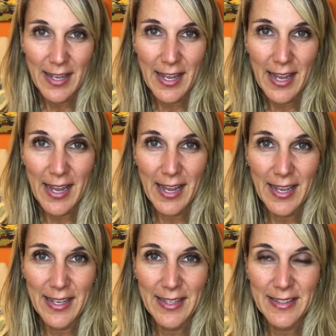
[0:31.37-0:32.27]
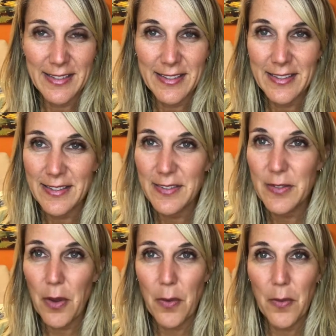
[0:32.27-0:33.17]
And
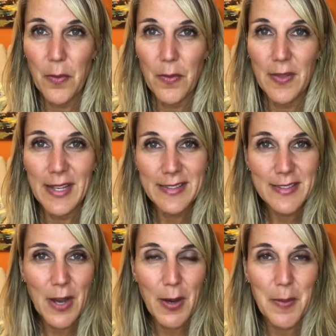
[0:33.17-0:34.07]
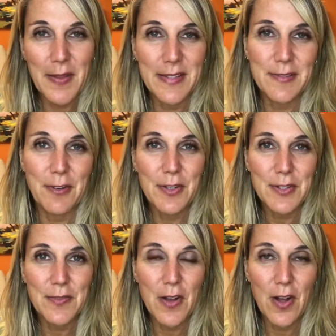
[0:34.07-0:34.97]
so let's talk about this.
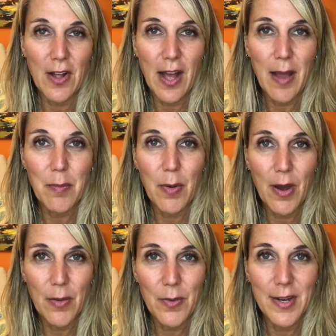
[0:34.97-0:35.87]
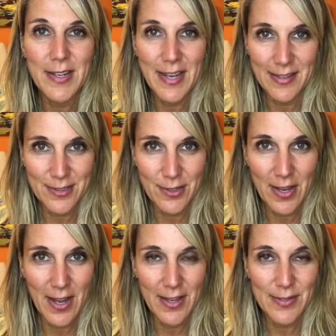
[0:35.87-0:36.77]
First of all, I bought one
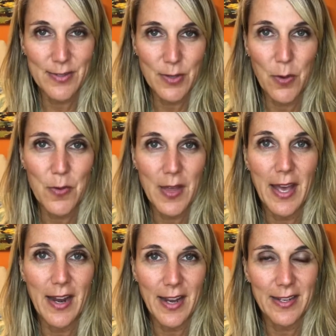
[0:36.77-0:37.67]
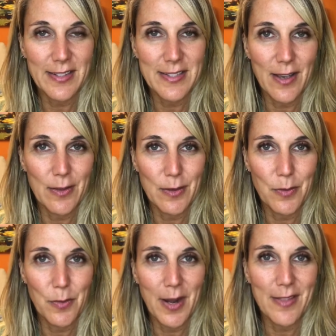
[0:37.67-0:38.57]
yesterday so that I could tell
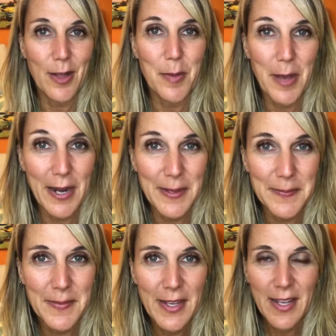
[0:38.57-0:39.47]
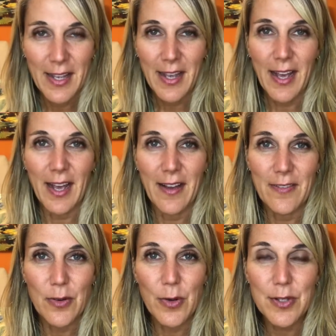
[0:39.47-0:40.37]
you what I thought about it.
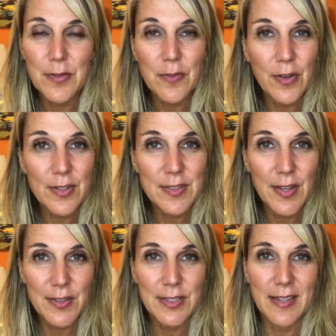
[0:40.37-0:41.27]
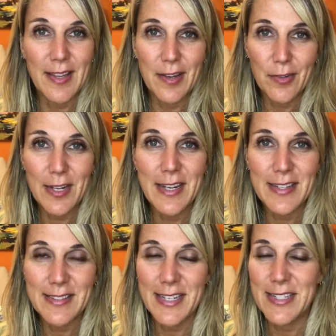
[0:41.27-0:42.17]
Of course, first I looked at the
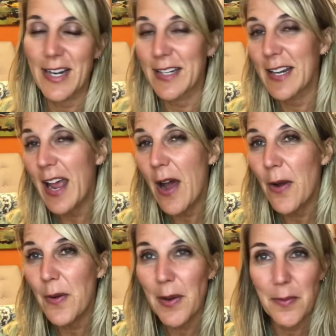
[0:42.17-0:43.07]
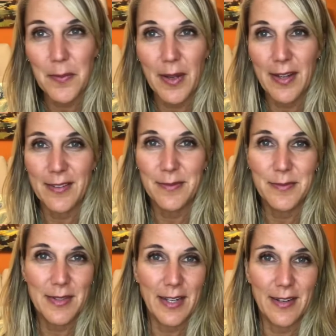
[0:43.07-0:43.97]
ingredients, I checked it out, I
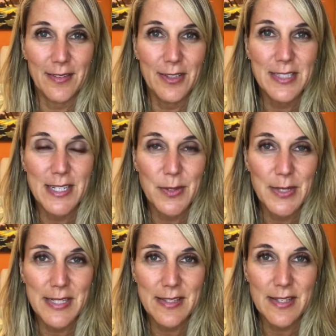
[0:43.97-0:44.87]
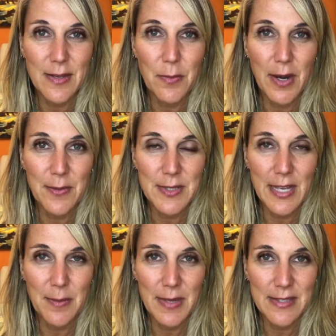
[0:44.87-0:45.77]
kind of looked into it to see what I was
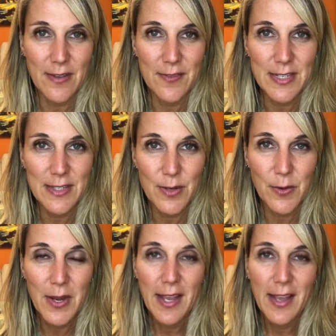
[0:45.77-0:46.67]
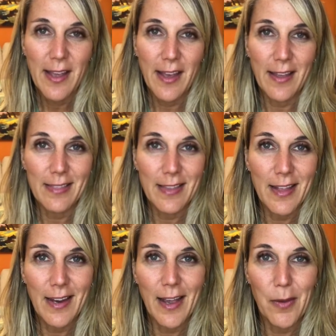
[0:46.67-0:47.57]
getting myself into, and
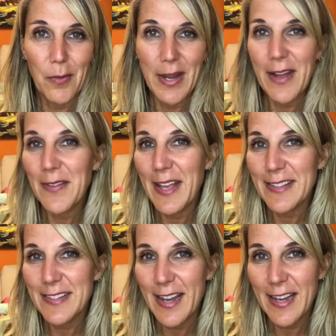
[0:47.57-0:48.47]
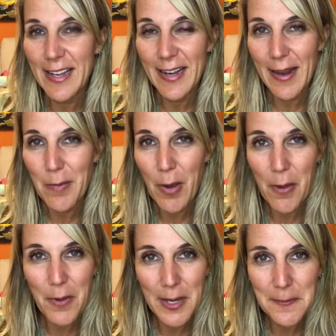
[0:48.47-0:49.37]
then I went out last night and I
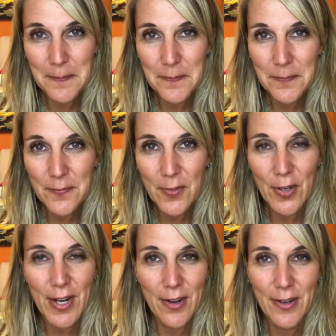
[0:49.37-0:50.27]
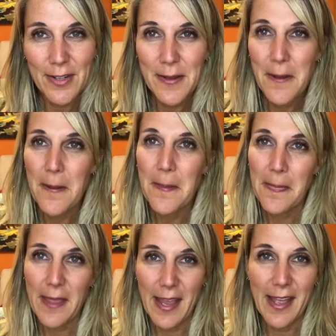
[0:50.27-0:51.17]
bought one for dinner
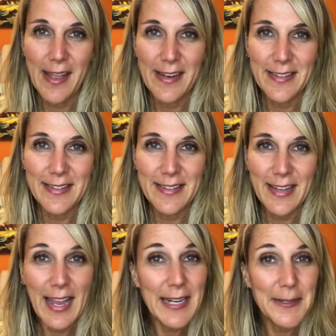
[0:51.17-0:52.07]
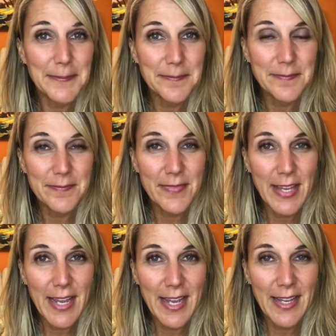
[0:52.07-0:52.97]
and ate it.
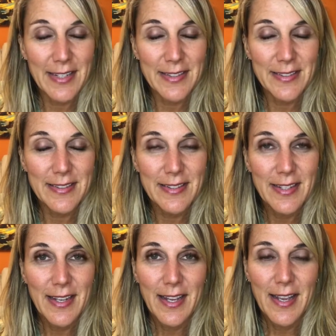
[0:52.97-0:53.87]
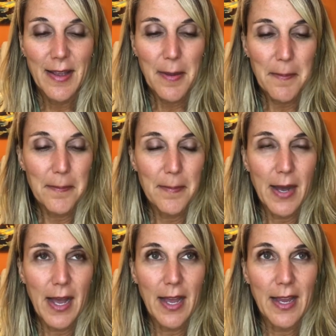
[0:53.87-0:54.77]
And
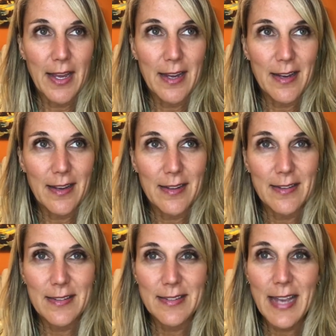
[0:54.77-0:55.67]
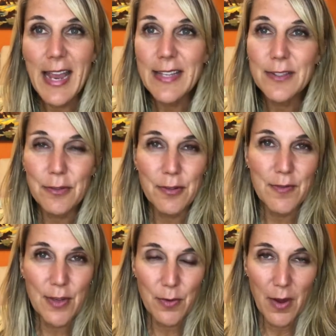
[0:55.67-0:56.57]
my taste
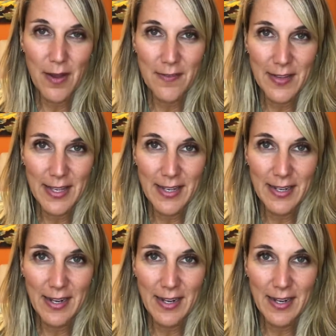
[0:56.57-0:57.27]
review of it